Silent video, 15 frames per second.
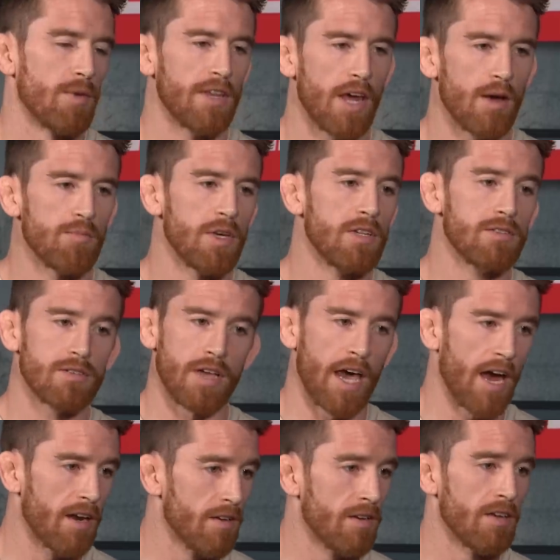and that means
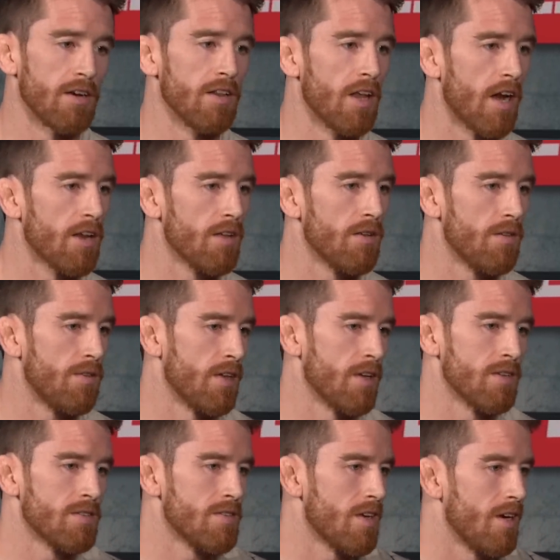adding in a lot of
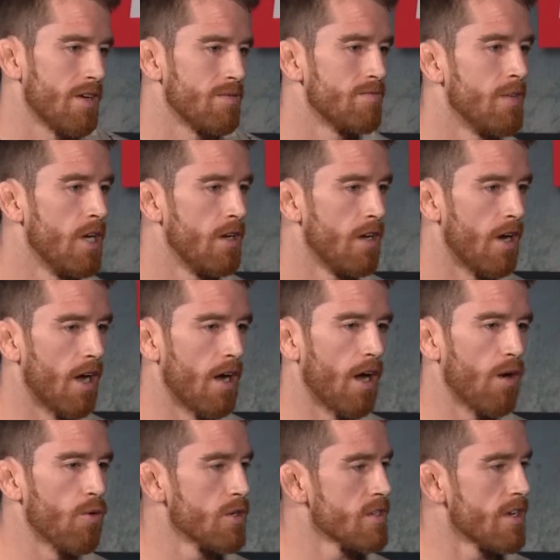things that
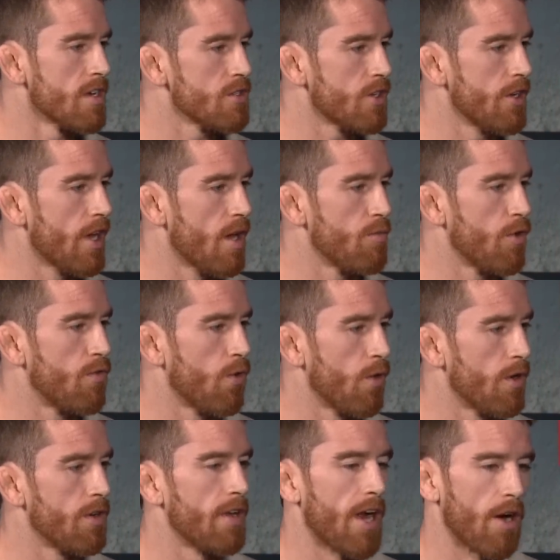I wasn't as good at before.
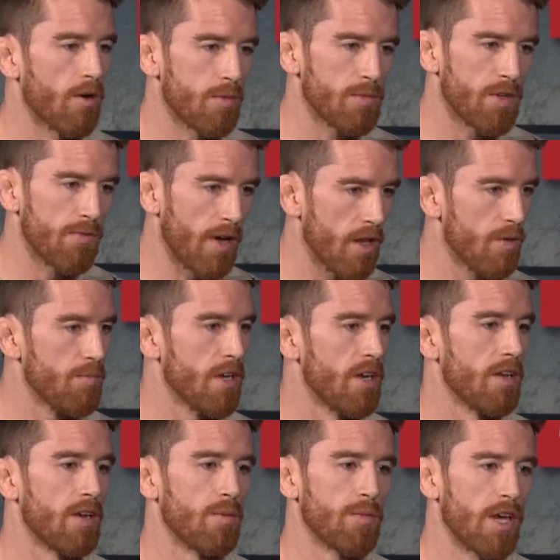And now I'm developing,
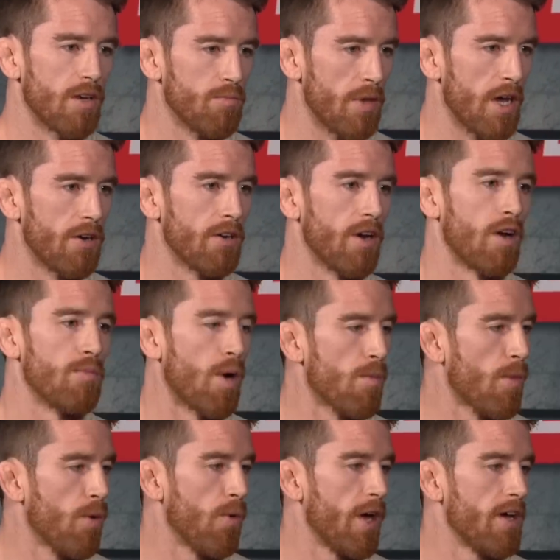and I'm getting better, and I'm on
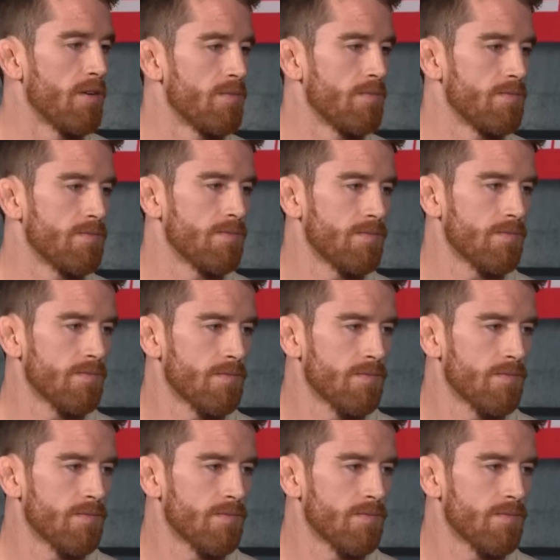my way. And you